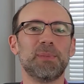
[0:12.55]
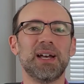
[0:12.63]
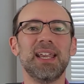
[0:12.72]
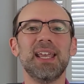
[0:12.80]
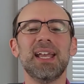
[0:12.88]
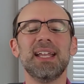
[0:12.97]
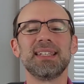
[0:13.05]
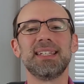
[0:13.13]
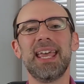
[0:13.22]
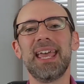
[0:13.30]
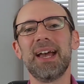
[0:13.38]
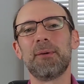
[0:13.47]
But
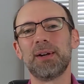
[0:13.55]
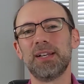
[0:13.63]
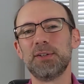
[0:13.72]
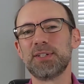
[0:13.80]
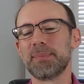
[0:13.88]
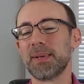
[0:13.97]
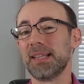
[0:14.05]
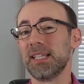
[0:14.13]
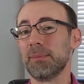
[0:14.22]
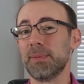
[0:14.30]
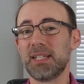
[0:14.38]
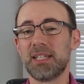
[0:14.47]
today I want to do something a
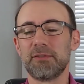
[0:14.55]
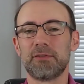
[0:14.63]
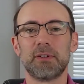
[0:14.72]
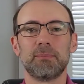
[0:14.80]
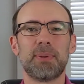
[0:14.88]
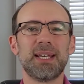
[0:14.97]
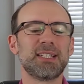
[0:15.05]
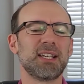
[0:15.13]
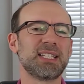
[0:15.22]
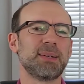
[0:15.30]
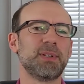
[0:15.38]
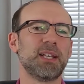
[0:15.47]
little bit different based on
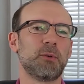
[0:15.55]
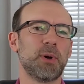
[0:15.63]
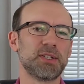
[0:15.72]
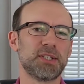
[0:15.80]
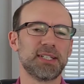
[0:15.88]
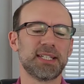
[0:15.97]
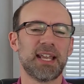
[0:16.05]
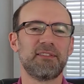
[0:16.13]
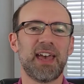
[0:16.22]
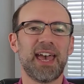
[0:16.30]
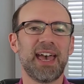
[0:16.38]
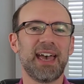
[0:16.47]
some of the questions that I've
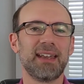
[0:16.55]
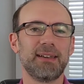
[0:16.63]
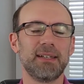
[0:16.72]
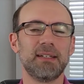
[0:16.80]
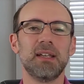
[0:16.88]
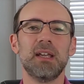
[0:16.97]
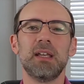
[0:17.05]
had. And,